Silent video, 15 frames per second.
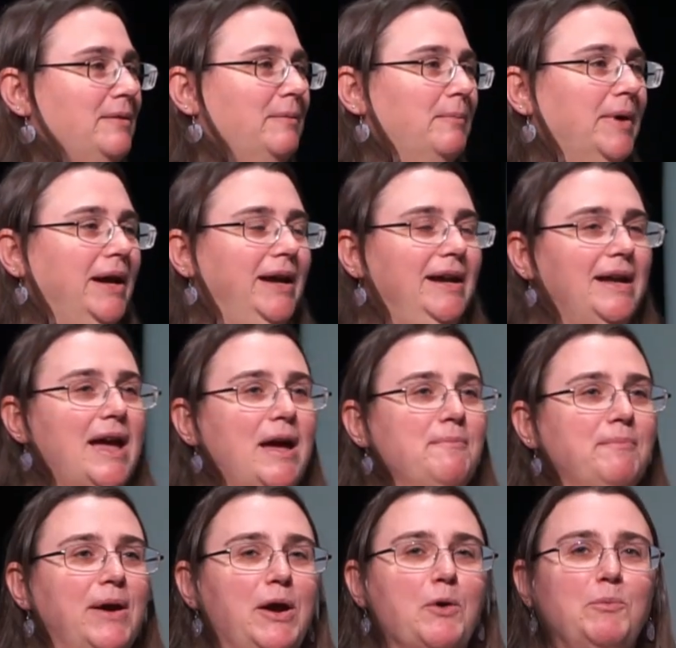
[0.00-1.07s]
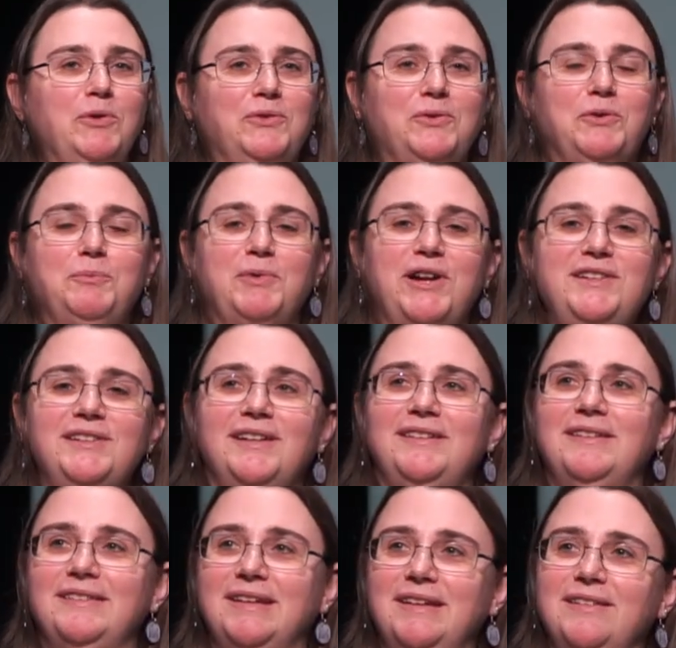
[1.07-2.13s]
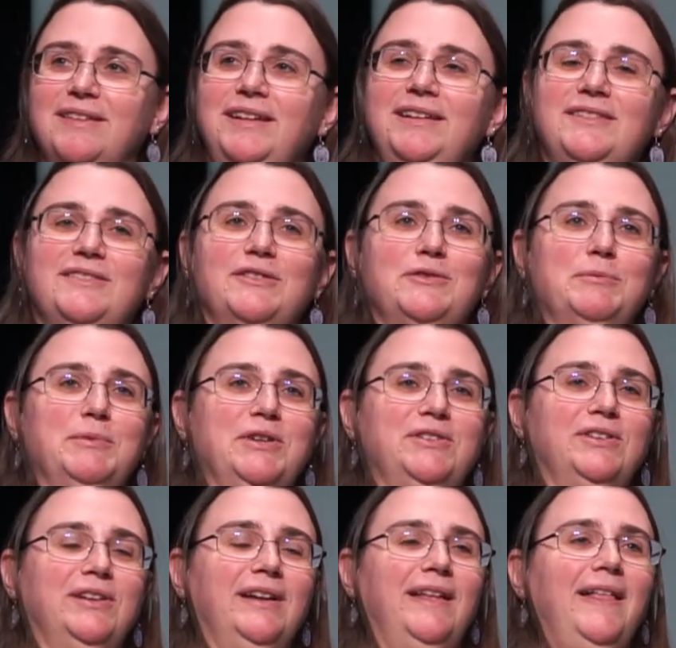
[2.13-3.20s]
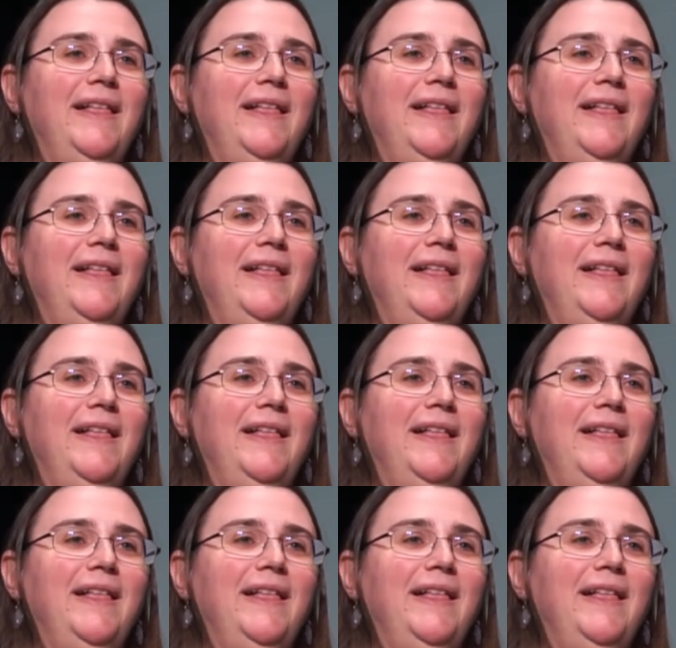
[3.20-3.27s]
my open source project is in a Linux distribution.